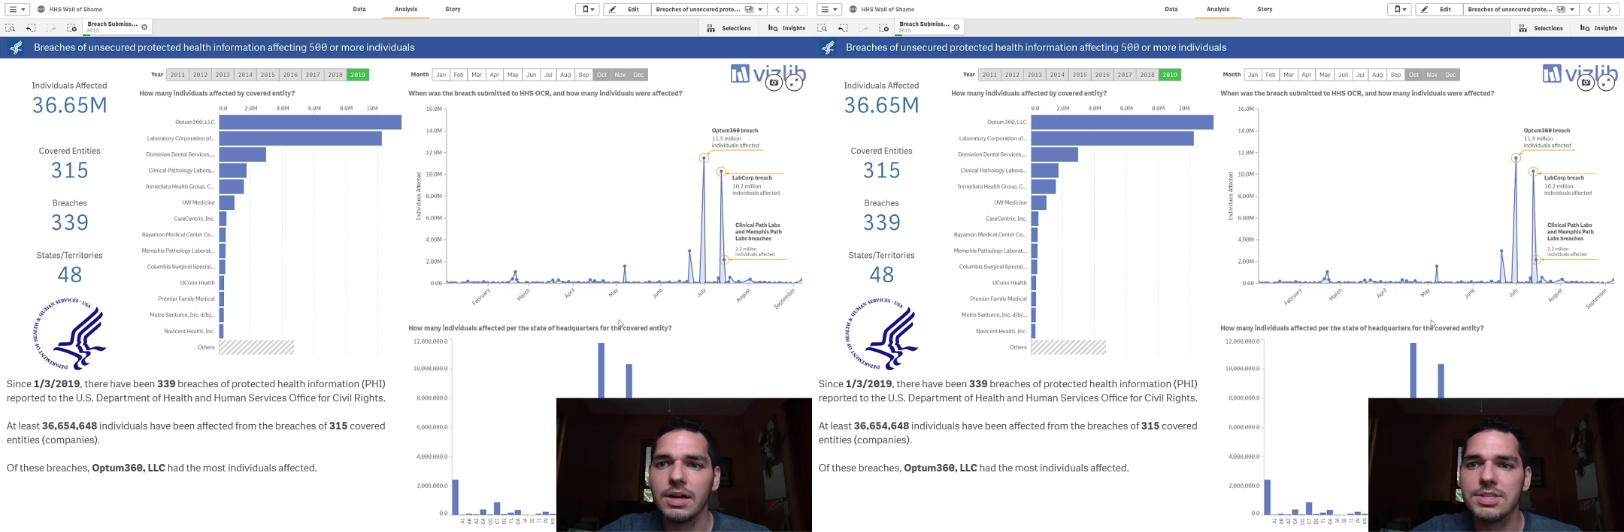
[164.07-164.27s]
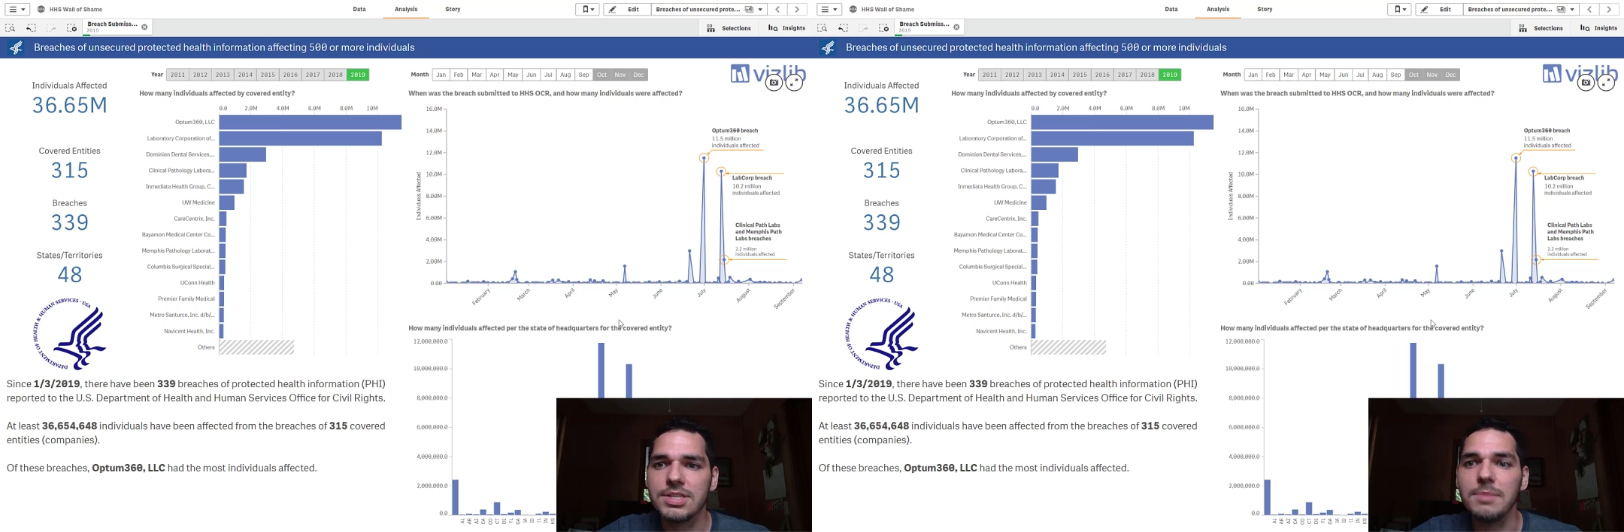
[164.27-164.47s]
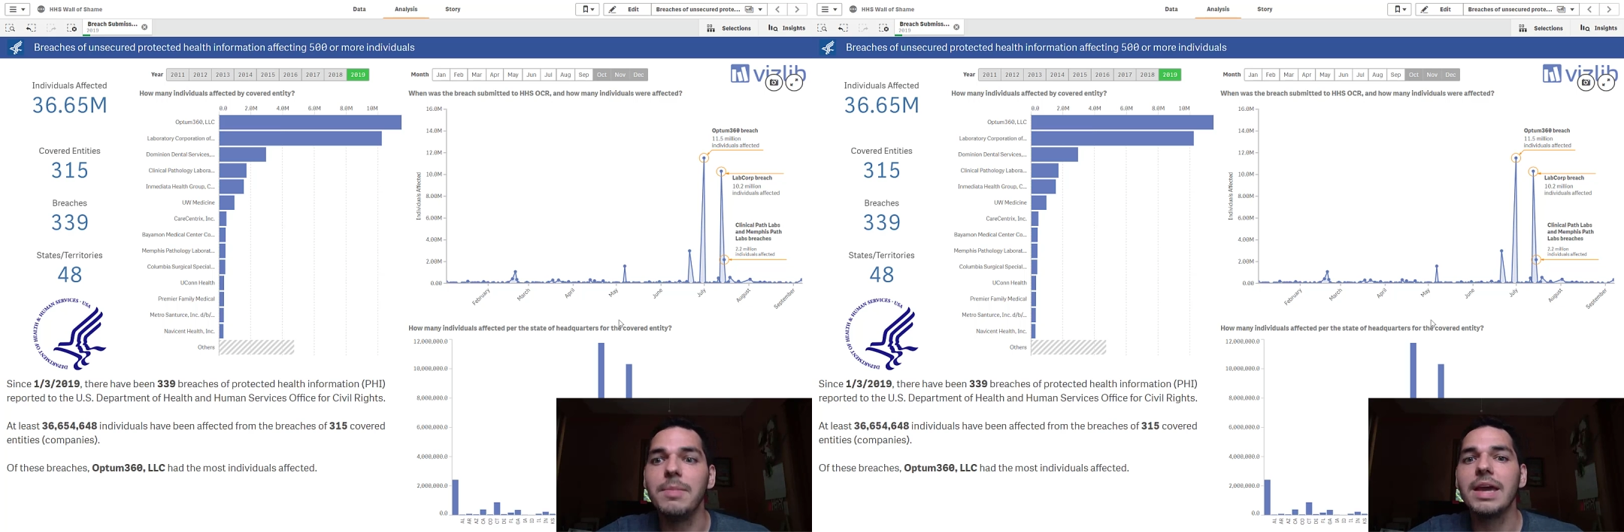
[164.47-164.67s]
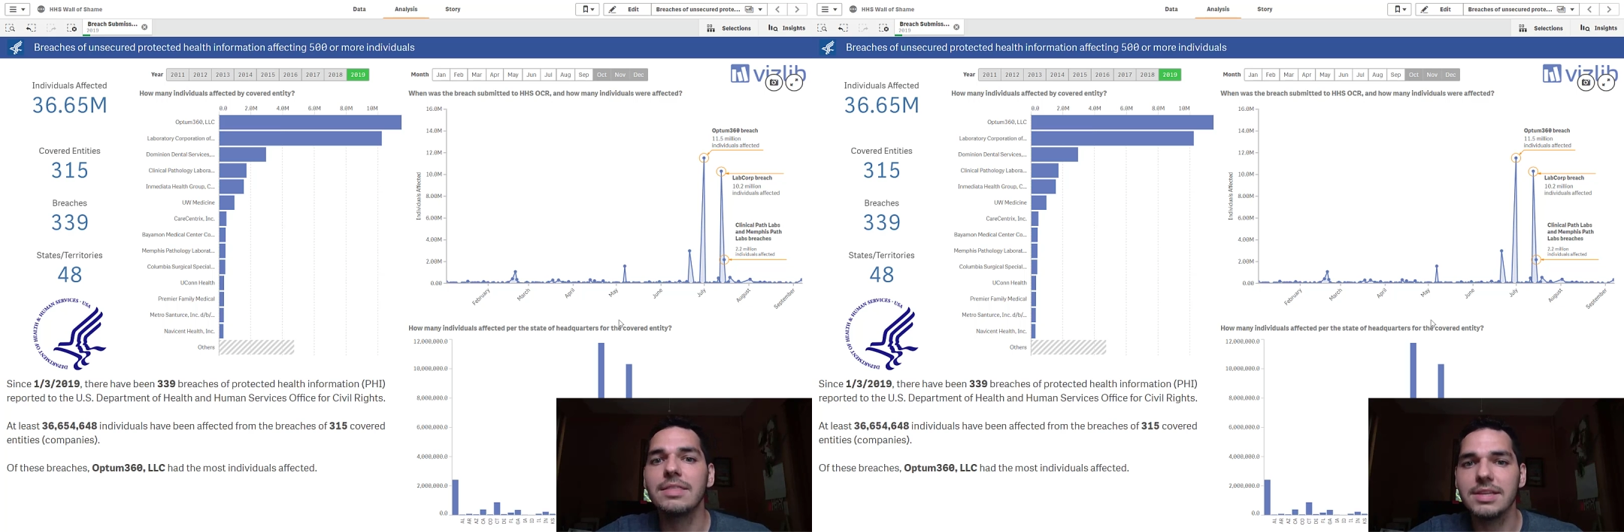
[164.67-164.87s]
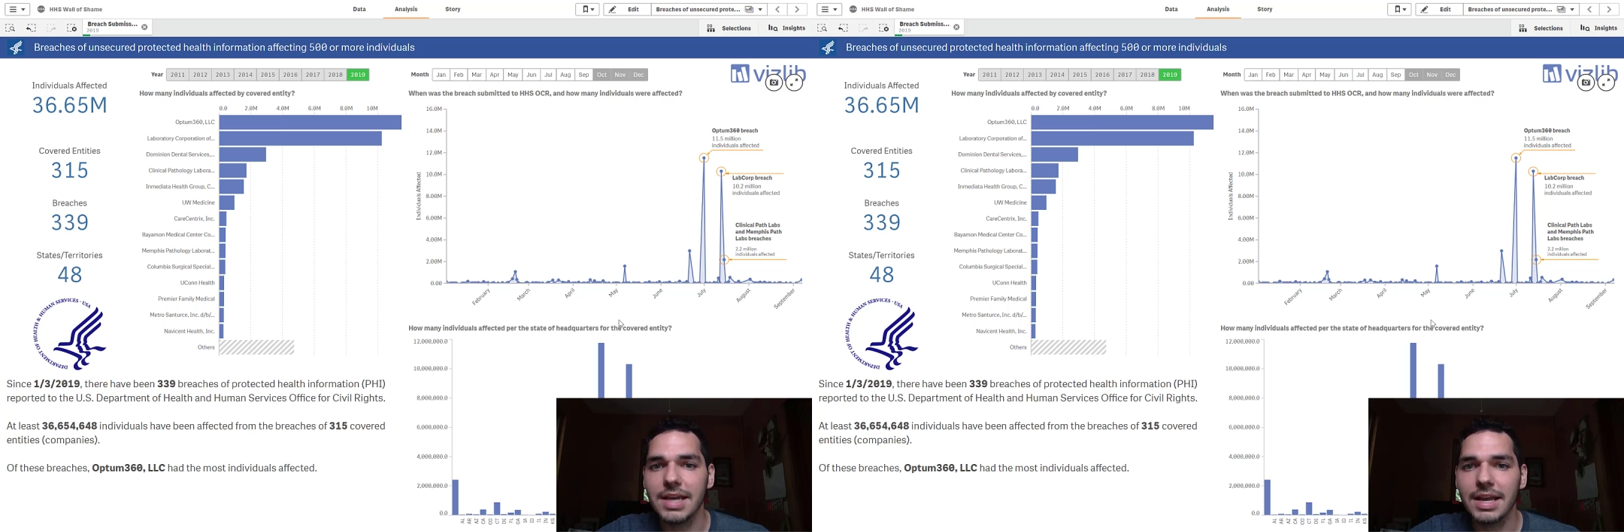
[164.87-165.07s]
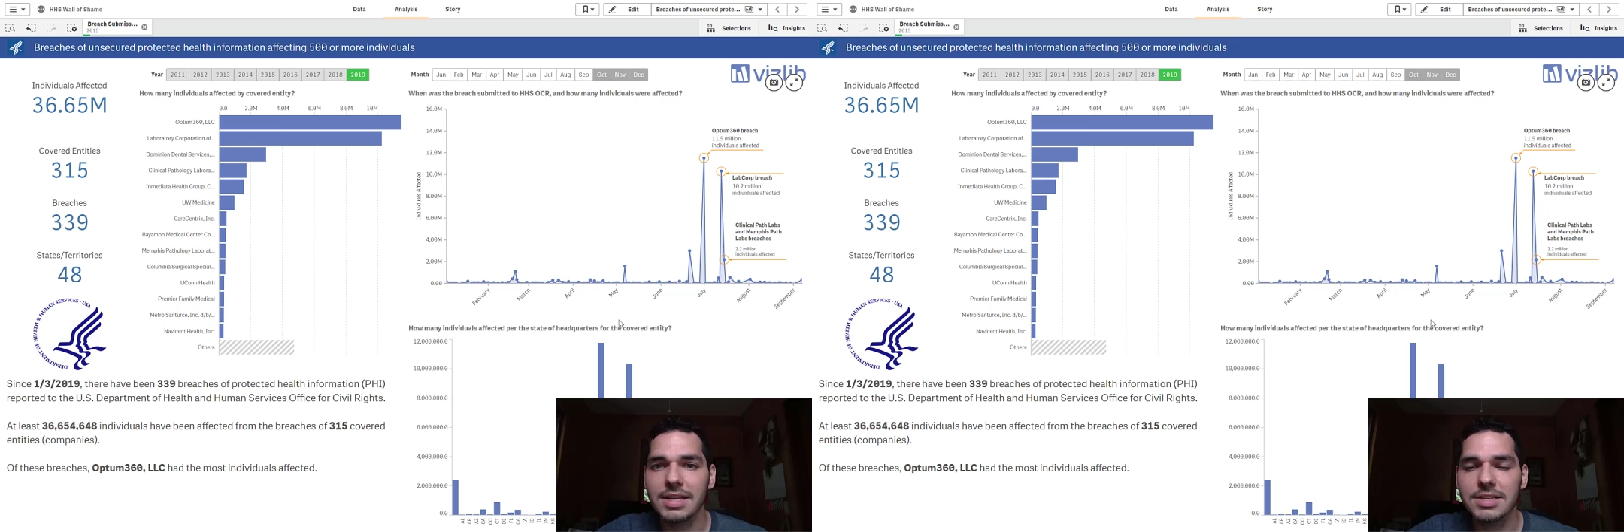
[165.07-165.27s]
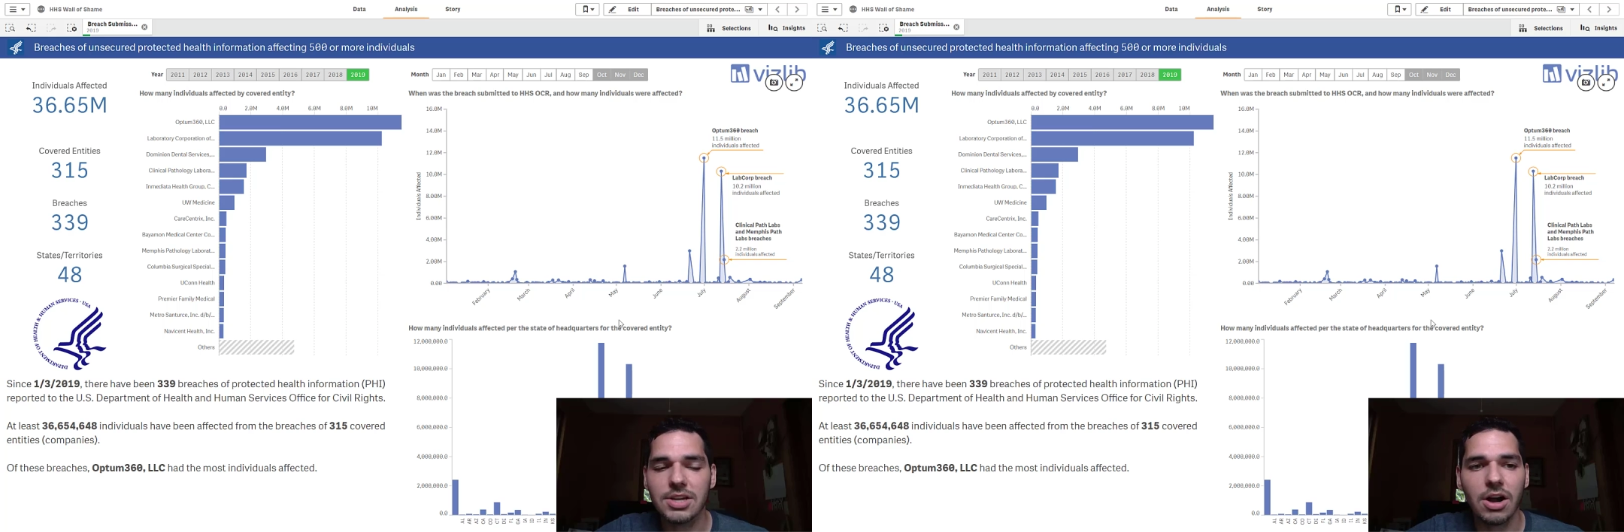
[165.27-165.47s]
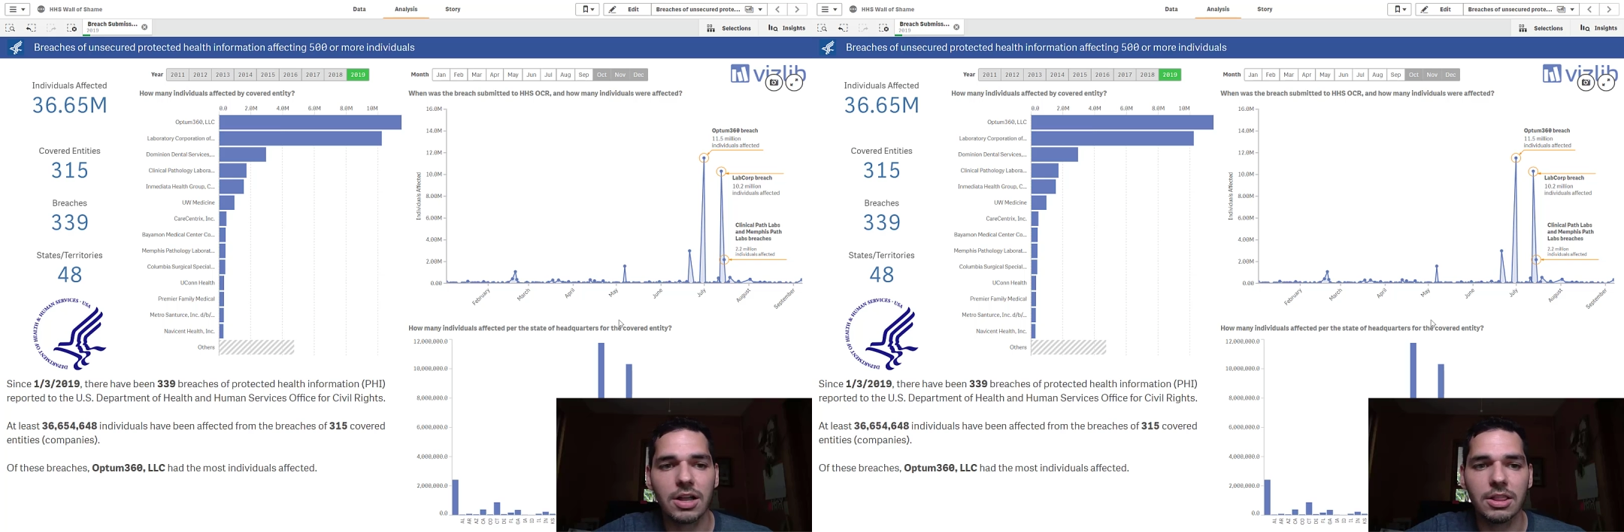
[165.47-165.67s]
to make the data
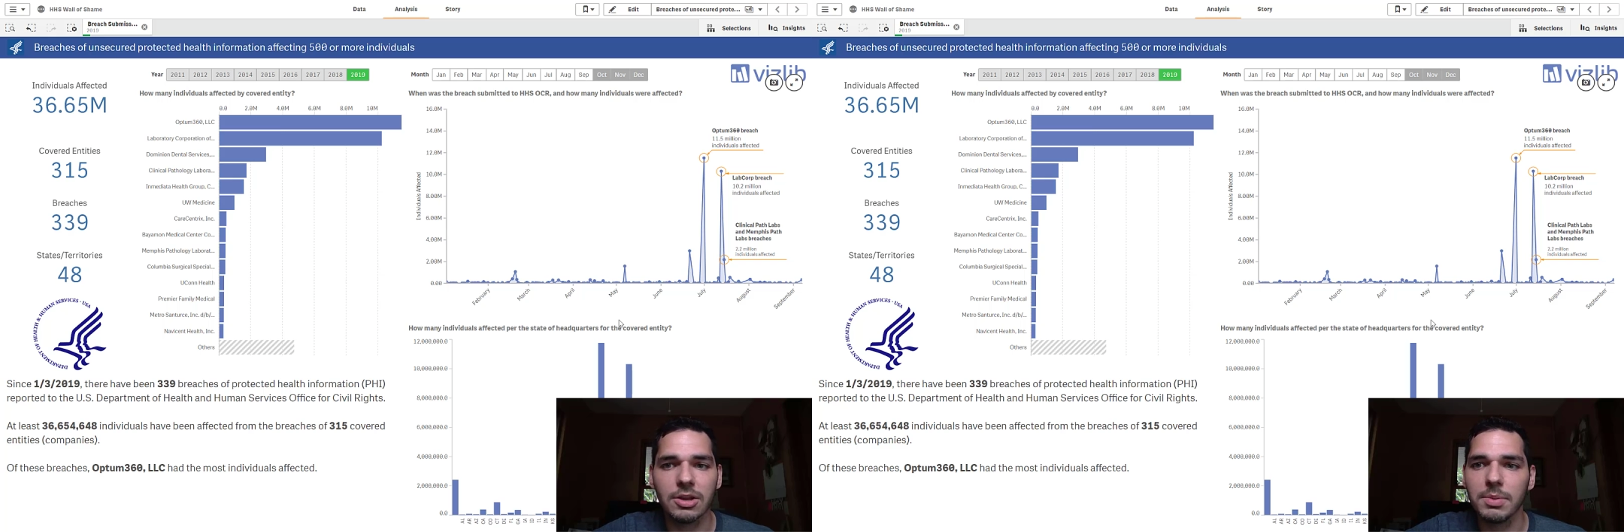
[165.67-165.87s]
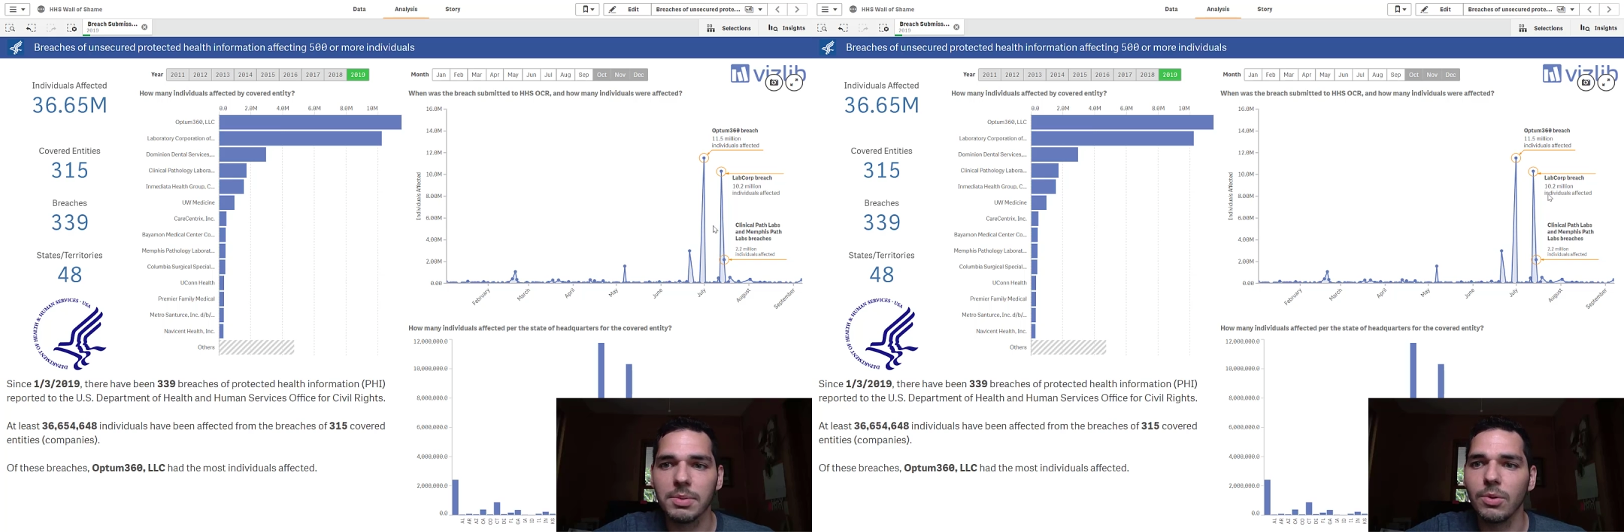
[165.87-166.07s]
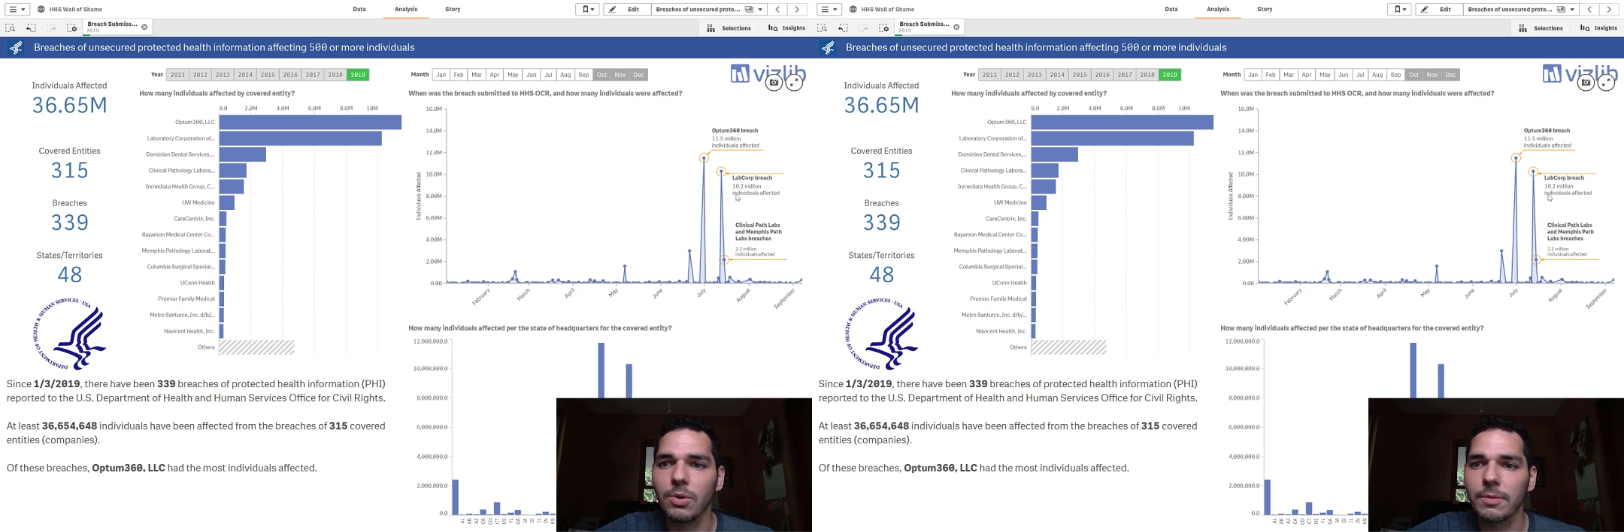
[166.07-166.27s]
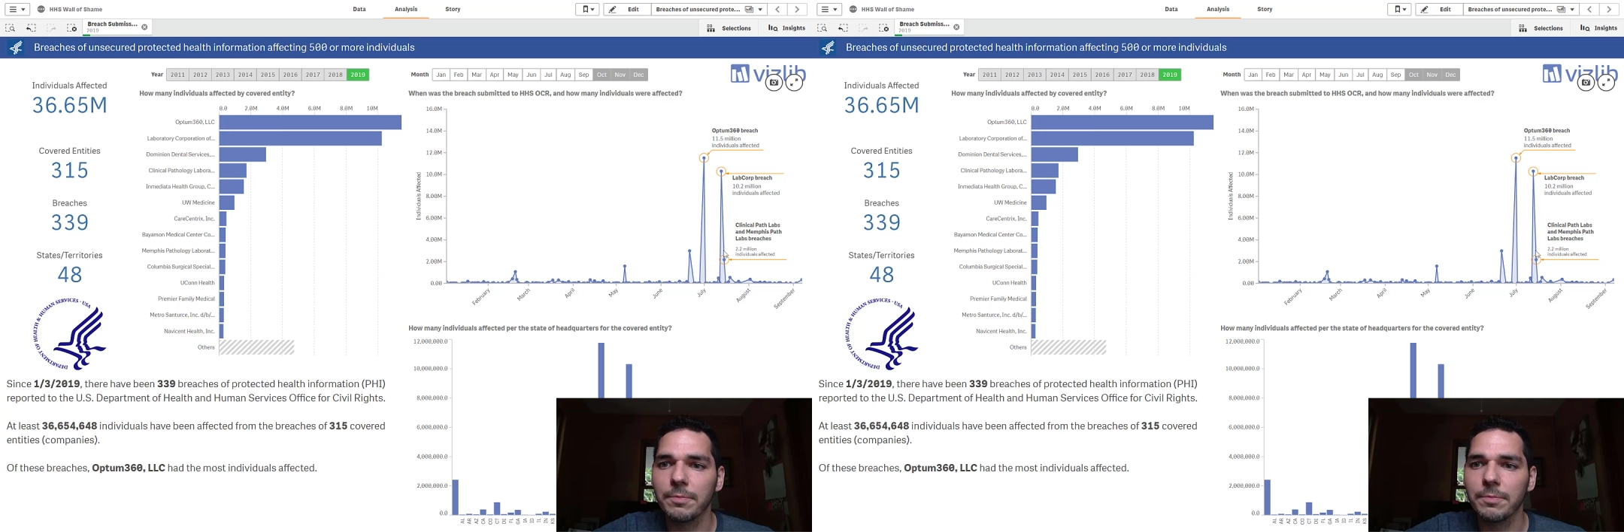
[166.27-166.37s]
talk a little bit more.